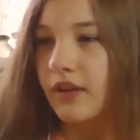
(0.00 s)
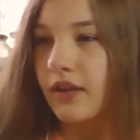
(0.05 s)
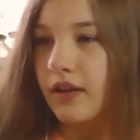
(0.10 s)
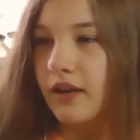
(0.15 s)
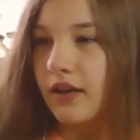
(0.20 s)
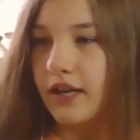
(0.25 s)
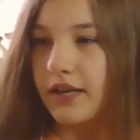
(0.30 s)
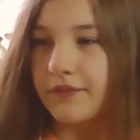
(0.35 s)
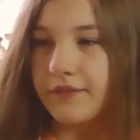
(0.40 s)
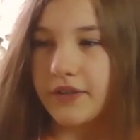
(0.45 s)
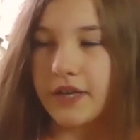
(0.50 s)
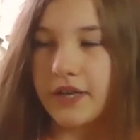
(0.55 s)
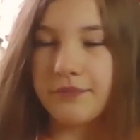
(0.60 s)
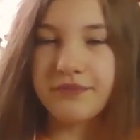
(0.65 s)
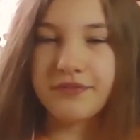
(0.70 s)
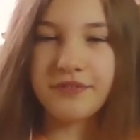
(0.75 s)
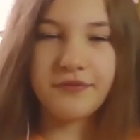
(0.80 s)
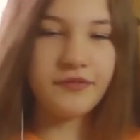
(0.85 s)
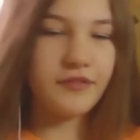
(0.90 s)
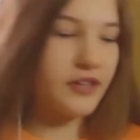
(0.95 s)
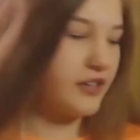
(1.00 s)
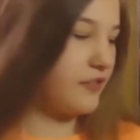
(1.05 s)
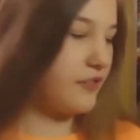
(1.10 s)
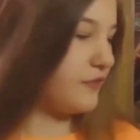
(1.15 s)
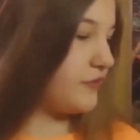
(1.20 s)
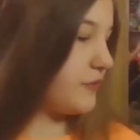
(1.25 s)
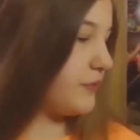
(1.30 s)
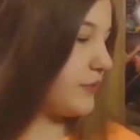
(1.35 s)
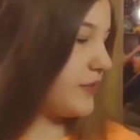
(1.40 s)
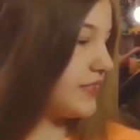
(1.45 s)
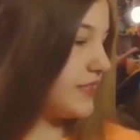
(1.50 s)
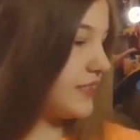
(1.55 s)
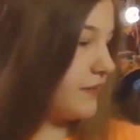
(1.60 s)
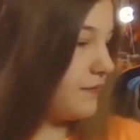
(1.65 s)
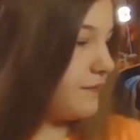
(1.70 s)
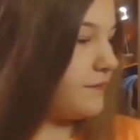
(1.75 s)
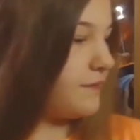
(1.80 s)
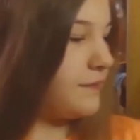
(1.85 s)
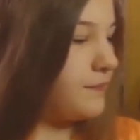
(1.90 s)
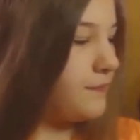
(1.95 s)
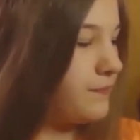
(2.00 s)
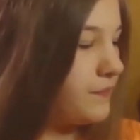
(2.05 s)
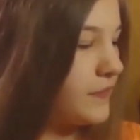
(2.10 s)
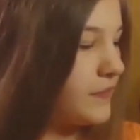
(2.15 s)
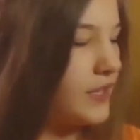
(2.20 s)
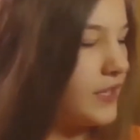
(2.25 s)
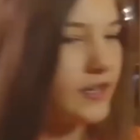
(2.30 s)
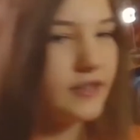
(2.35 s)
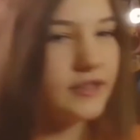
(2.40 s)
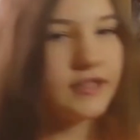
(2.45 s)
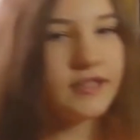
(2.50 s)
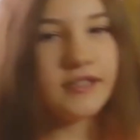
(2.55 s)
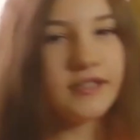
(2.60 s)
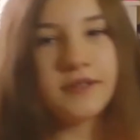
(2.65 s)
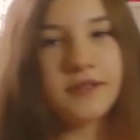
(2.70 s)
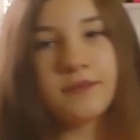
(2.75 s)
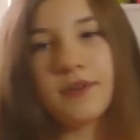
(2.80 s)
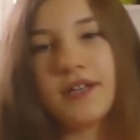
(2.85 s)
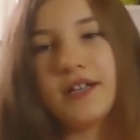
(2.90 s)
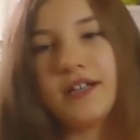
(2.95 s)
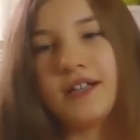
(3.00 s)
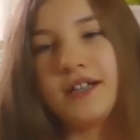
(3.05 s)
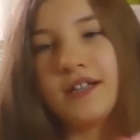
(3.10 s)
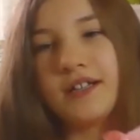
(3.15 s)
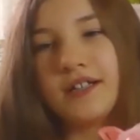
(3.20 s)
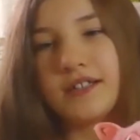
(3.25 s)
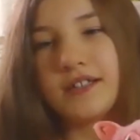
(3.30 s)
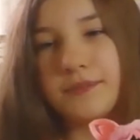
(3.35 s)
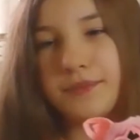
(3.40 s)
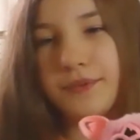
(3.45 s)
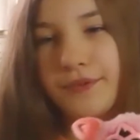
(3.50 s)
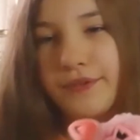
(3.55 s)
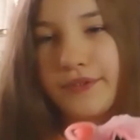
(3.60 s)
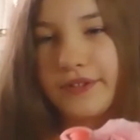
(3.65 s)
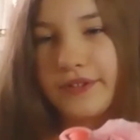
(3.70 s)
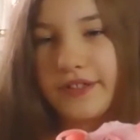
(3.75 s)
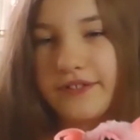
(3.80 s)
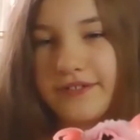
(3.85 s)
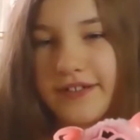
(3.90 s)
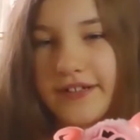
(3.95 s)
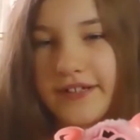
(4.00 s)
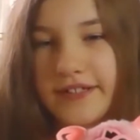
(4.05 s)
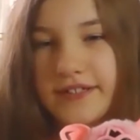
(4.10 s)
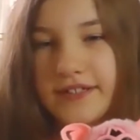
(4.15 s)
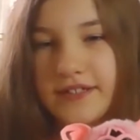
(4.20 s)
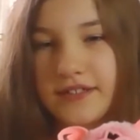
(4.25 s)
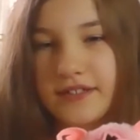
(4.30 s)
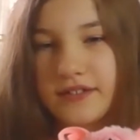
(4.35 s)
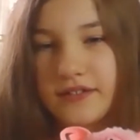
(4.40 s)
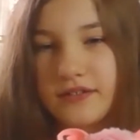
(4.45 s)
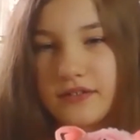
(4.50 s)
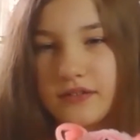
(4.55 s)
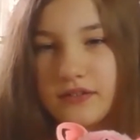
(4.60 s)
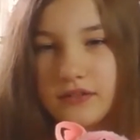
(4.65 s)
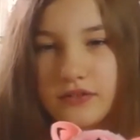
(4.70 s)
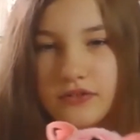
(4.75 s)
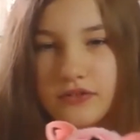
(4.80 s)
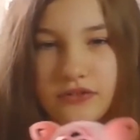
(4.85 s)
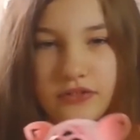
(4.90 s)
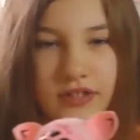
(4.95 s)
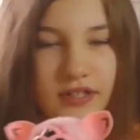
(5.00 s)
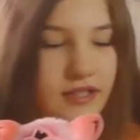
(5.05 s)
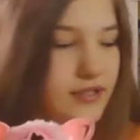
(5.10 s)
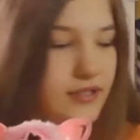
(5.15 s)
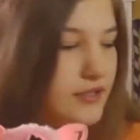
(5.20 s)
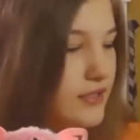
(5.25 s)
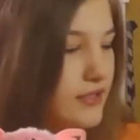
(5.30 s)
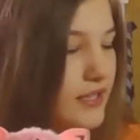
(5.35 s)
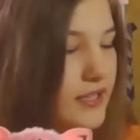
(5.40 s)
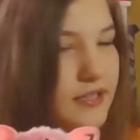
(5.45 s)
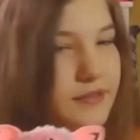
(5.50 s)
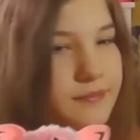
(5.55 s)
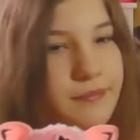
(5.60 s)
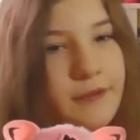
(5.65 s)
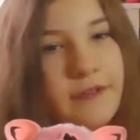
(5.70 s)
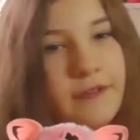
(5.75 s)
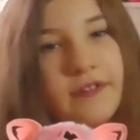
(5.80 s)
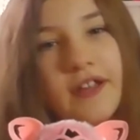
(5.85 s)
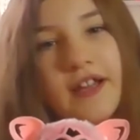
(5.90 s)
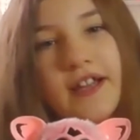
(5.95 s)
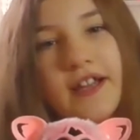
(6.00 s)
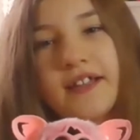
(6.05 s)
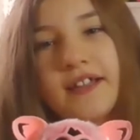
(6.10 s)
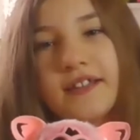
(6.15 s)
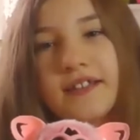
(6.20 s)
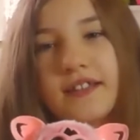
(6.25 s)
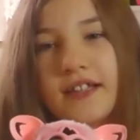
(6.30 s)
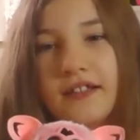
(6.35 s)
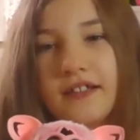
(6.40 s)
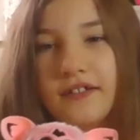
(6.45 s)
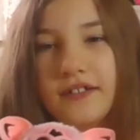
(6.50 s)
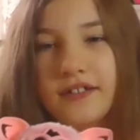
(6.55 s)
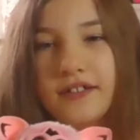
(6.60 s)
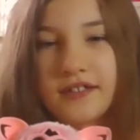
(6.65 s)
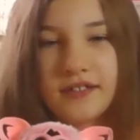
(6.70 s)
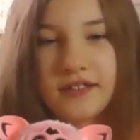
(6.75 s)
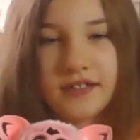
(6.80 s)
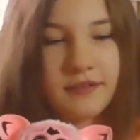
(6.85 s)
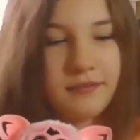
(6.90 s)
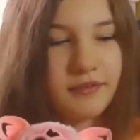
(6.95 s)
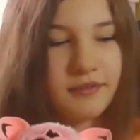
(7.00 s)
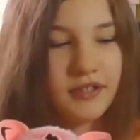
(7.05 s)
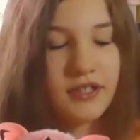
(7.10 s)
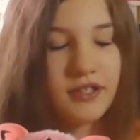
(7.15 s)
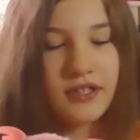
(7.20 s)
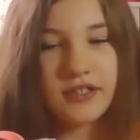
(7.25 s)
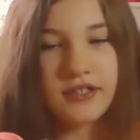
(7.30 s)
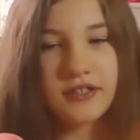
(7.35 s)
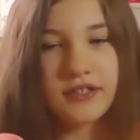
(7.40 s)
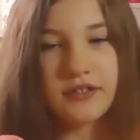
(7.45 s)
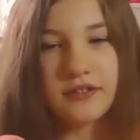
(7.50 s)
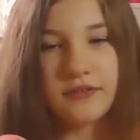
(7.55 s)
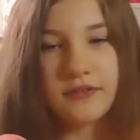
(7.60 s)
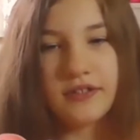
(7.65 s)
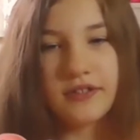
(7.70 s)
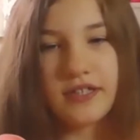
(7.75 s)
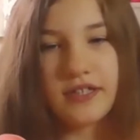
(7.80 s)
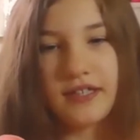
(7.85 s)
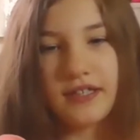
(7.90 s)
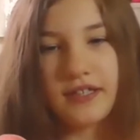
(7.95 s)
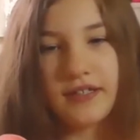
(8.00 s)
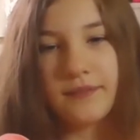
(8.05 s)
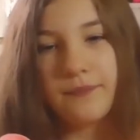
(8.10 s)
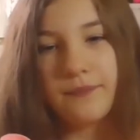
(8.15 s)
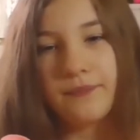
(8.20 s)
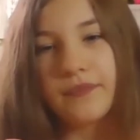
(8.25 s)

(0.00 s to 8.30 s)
I have a couple of knockoffs myself. This one is a poorly translated bootleg that looks similar to the